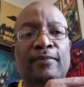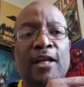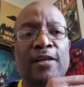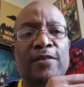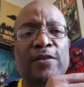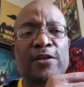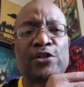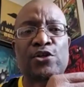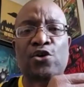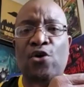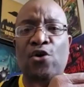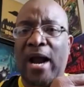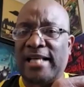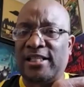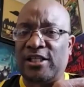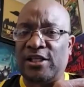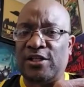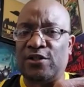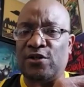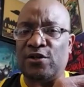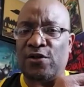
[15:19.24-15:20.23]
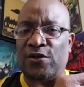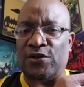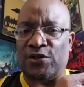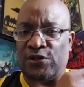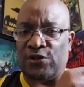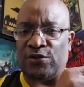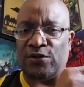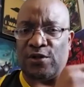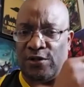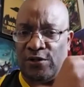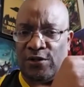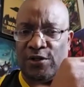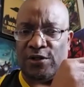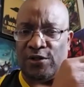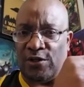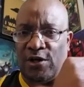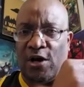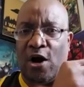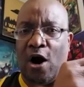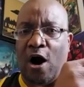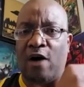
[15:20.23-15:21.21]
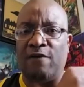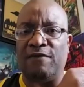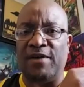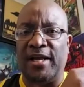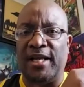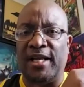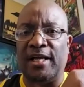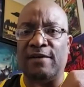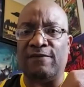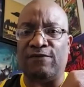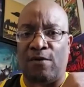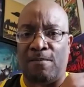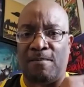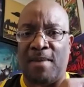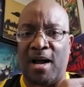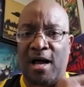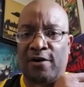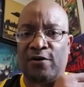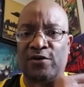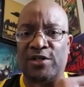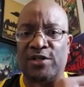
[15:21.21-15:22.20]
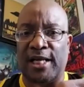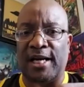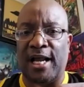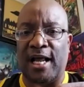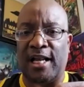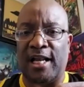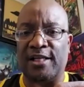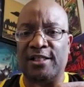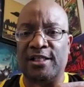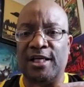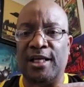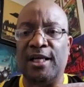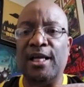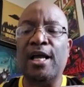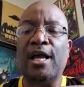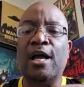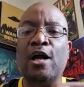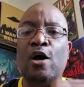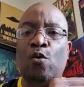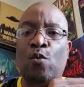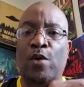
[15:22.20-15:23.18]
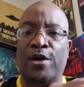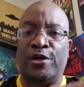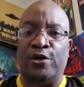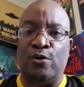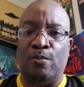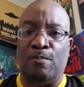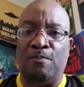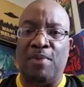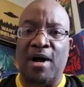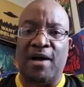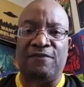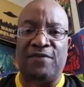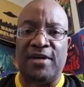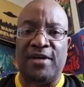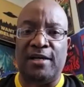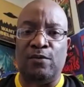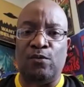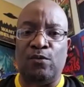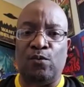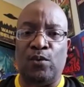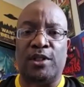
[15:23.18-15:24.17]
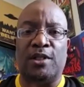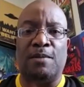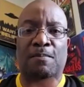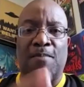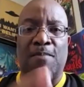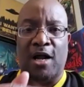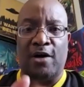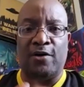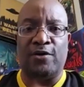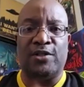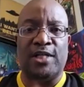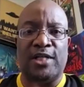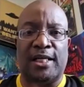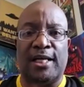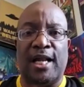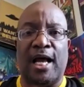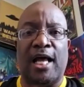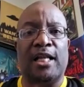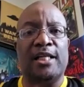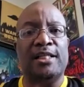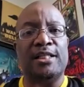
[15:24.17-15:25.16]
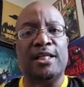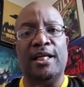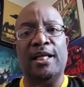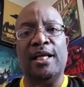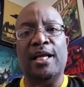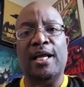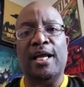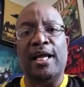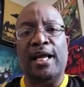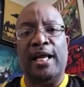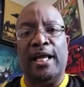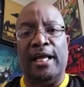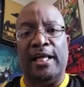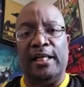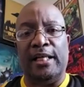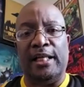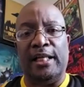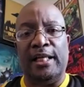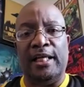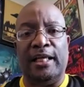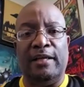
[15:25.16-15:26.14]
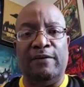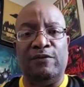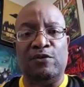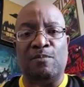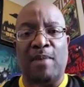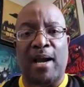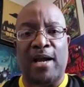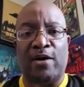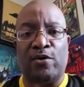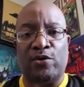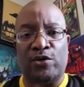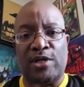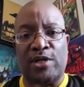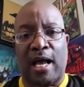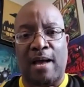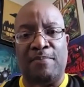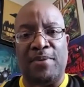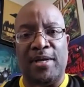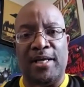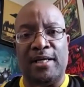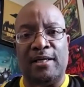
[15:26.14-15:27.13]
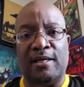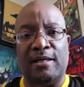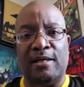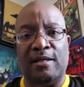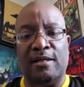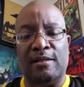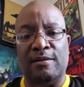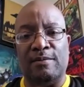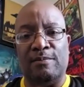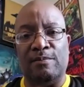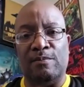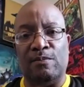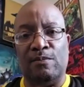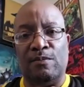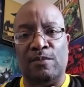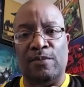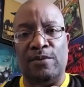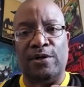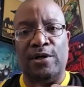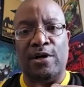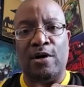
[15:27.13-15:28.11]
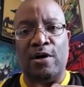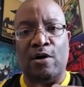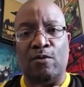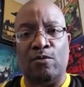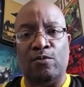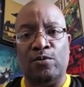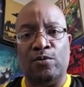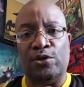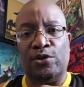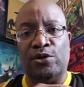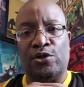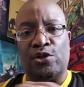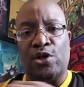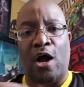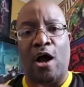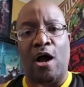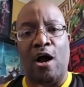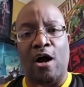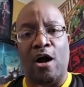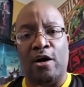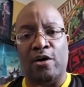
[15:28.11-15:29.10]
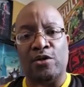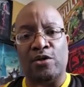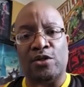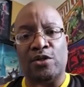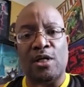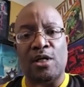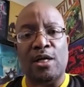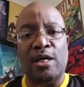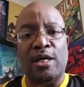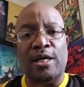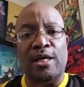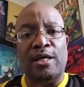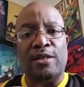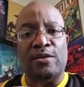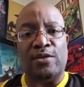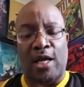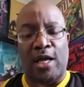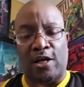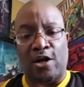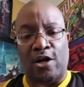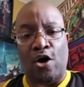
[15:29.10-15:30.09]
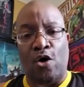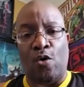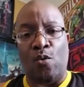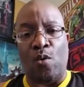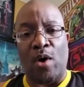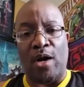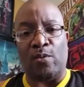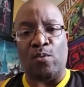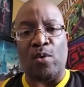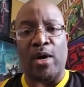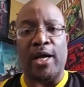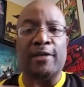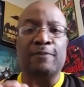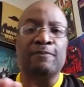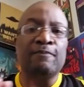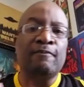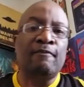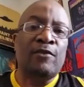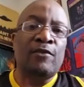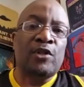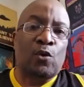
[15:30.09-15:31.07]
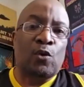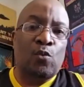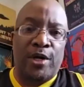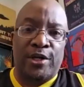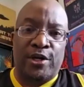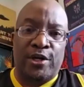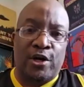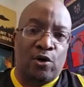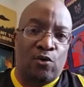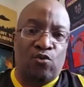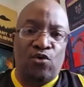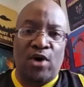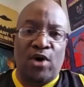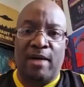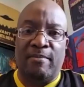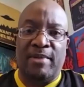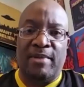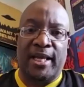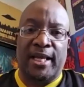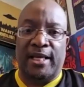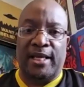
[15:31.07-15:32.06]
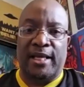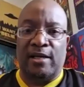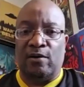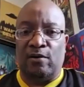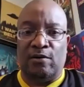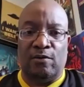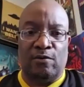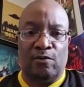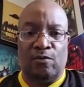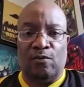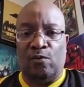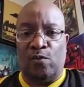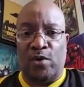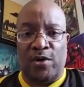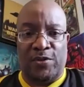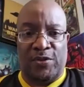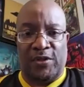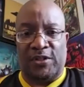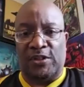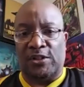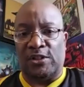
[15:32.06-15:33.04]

the scratches or the carving from modern technology. When you buff it with the modern technology, it leaves microscopic, scars that go one way. When you're rubbing it with